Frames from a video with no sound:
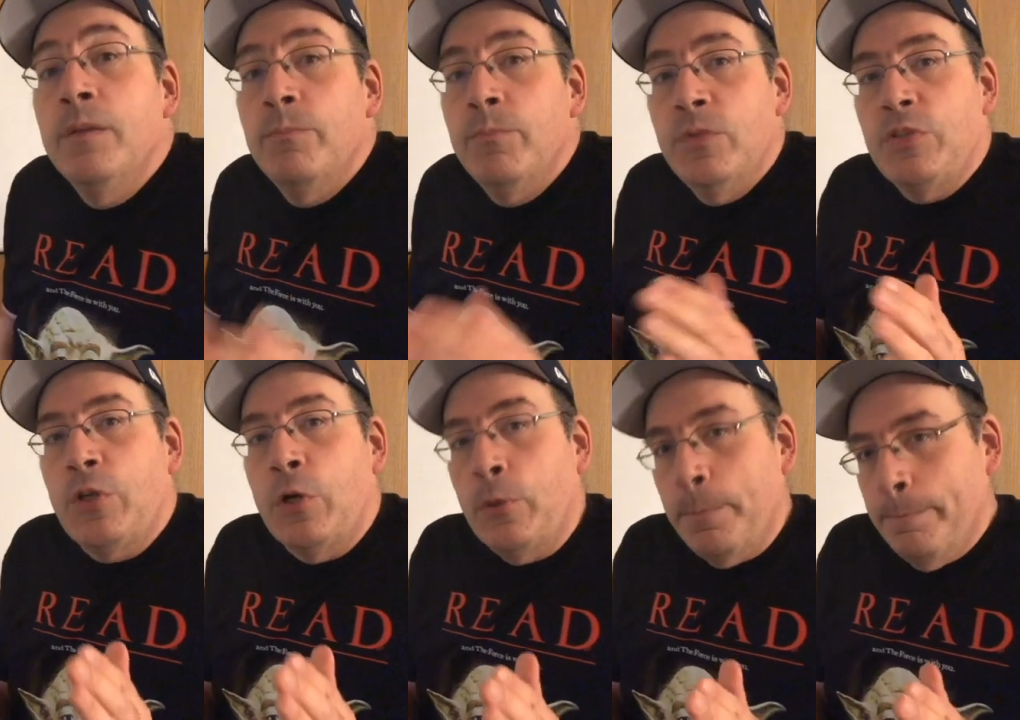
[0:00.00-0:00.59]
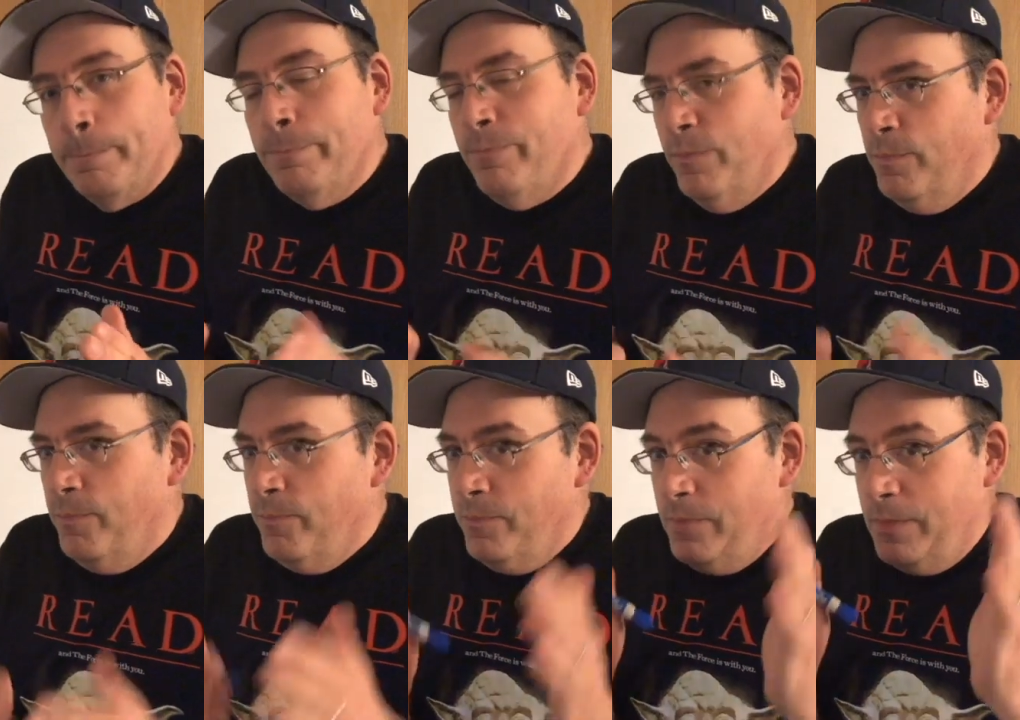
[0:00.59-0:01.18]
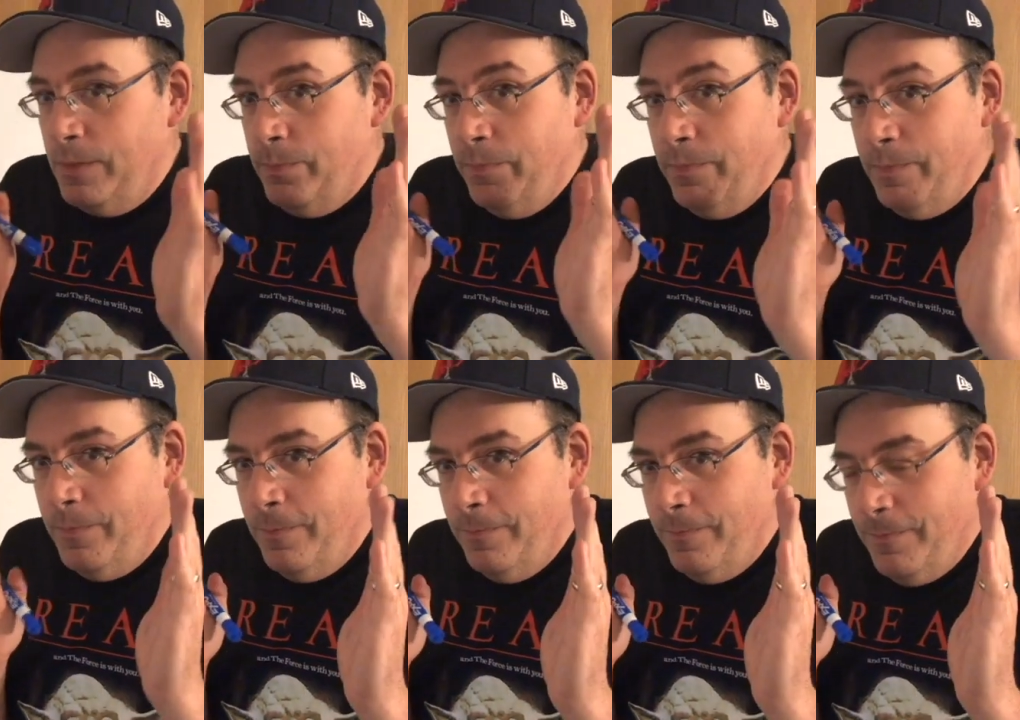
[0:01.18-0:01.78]
So,
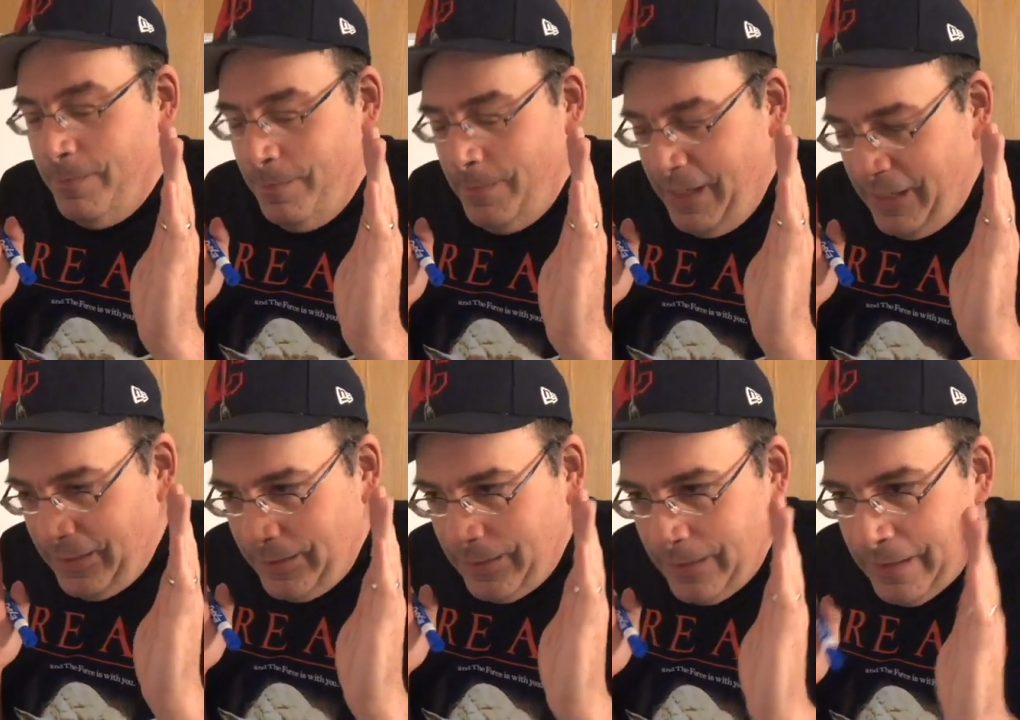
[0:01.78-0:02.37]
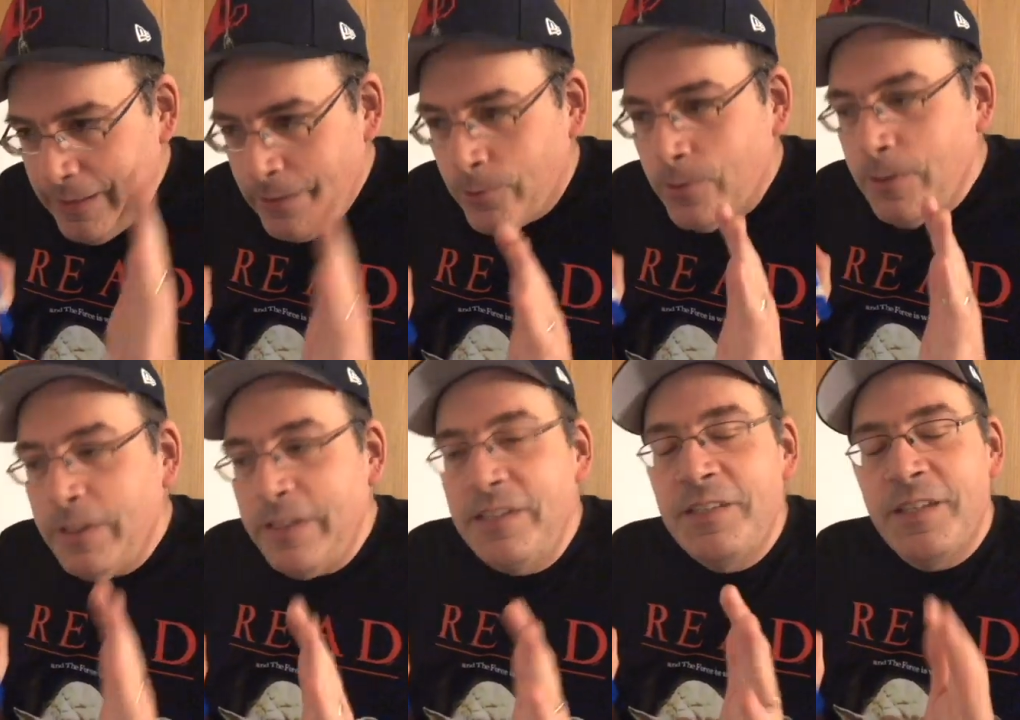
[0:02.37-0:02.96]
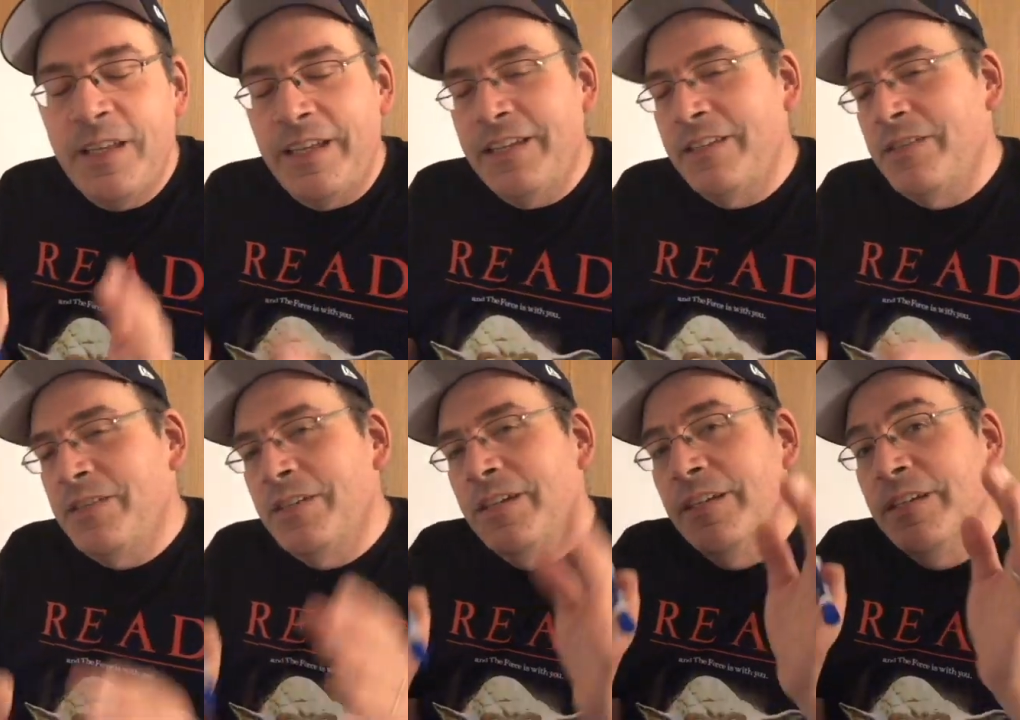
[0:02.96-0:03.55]
it literally
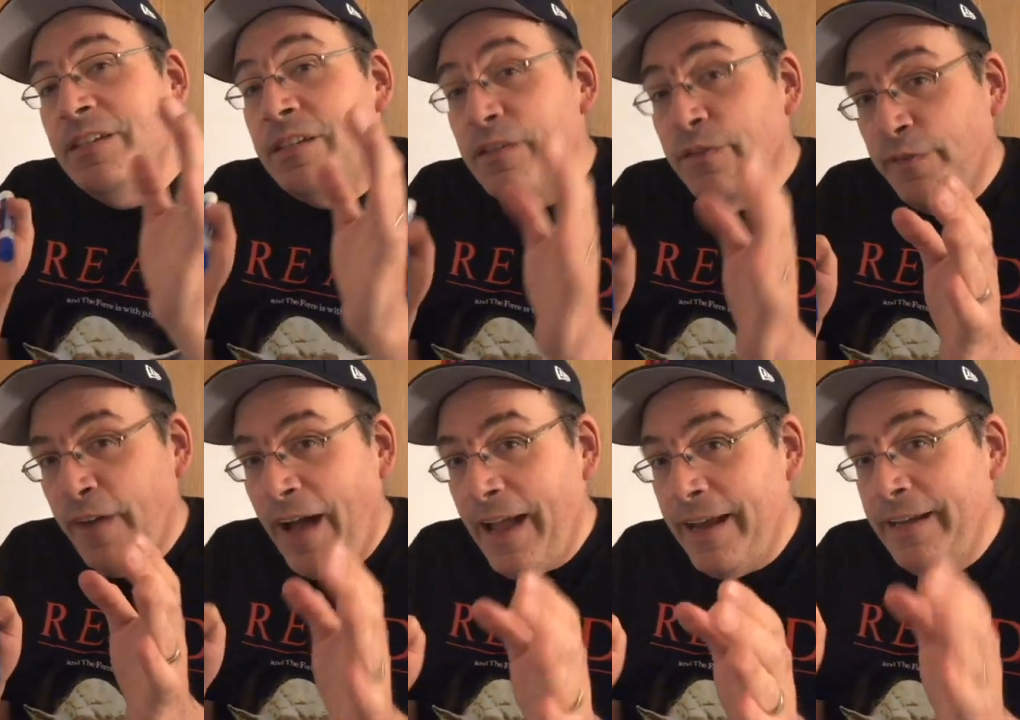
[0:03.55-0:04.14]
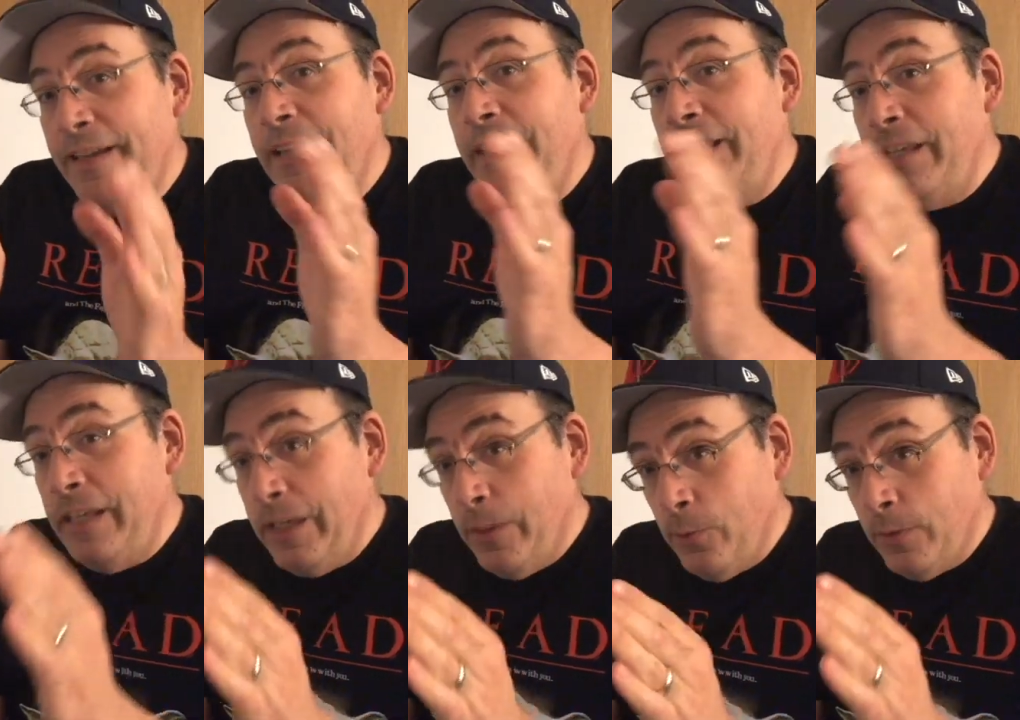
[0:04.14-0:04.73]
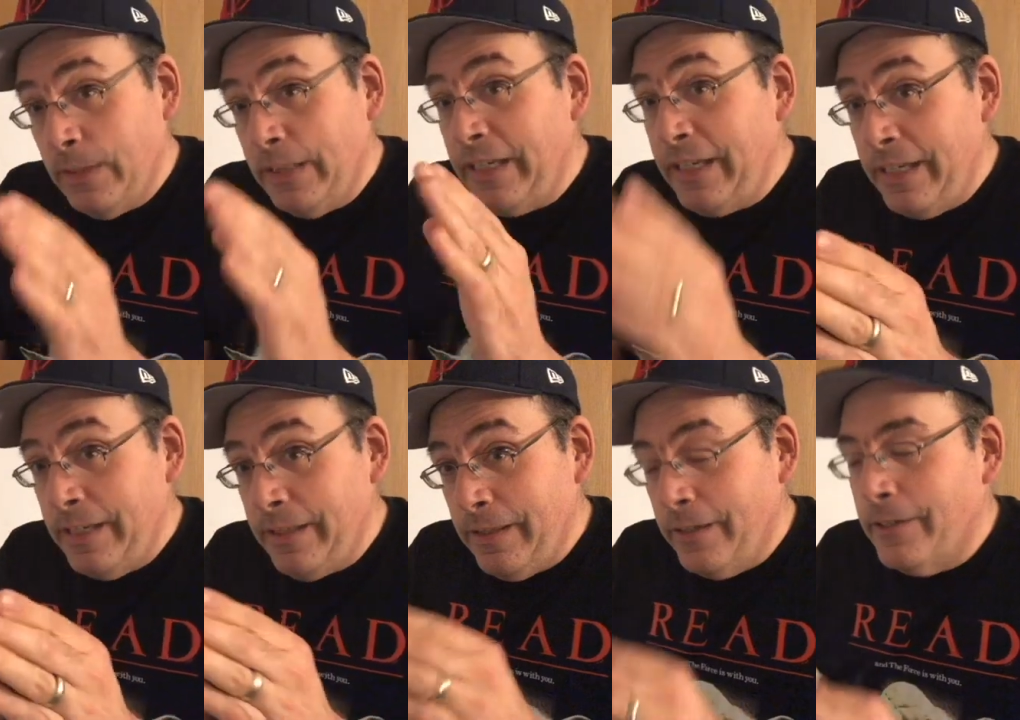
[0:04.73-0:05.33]
says divided equally
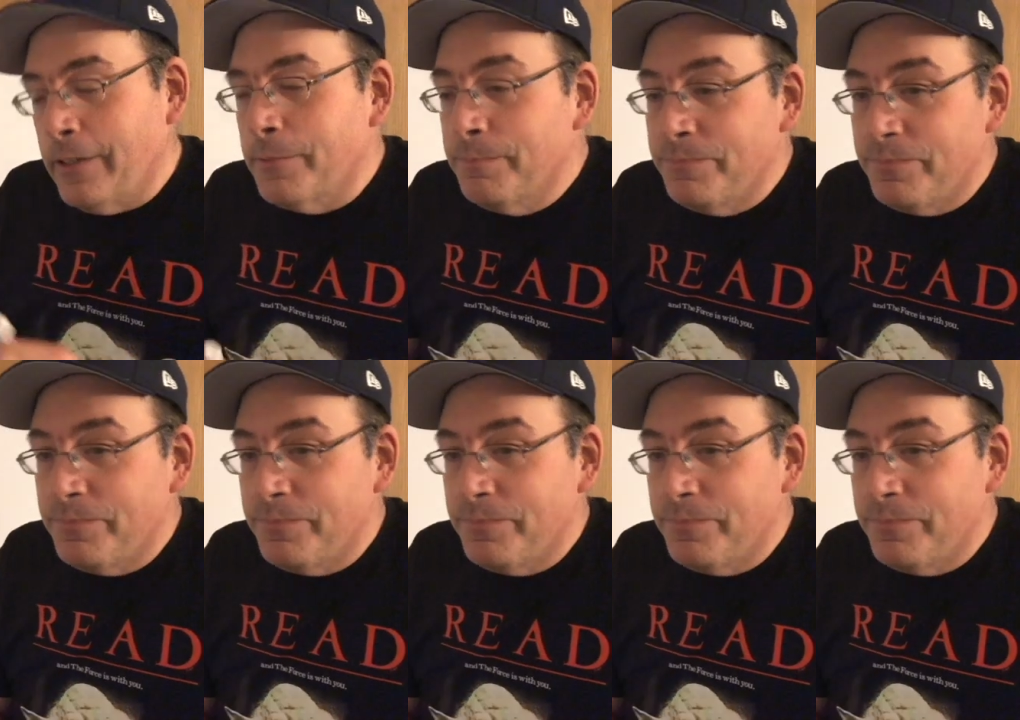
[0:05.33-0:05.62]
in there.